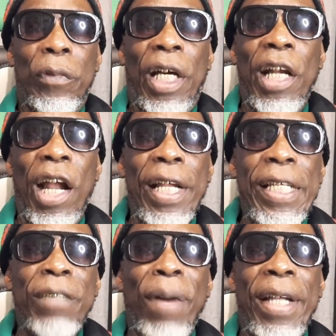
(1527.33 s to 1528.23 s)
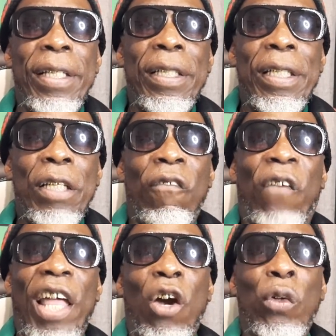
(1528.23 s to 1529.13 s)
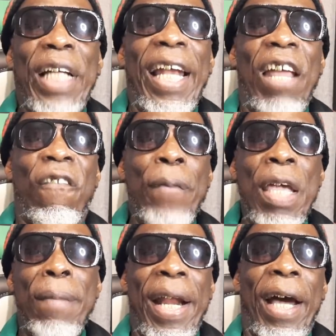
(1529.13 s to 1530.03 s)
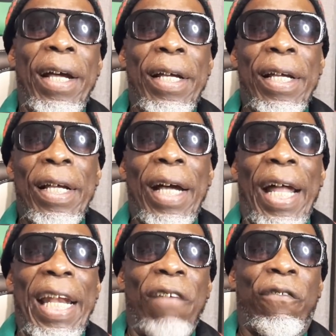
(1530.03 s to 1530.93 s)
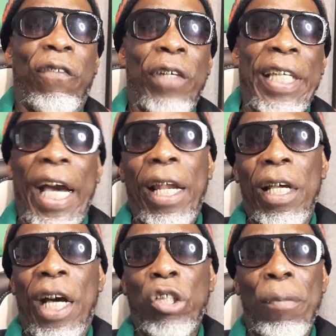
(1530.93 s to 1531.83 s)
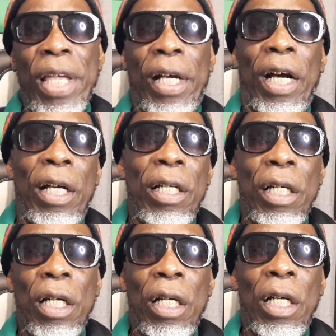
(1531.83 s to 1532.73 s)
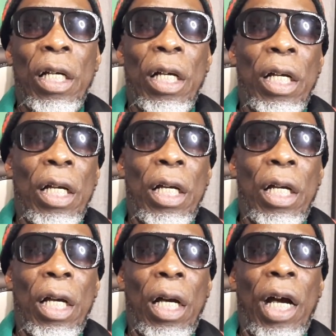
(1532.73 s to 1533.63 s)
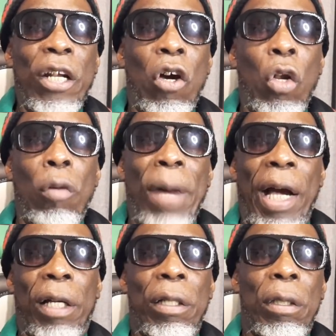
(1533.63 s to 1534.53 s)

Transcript: And all of these men fly out and left Bay Mother and left Gal at Jamaica and don't look back.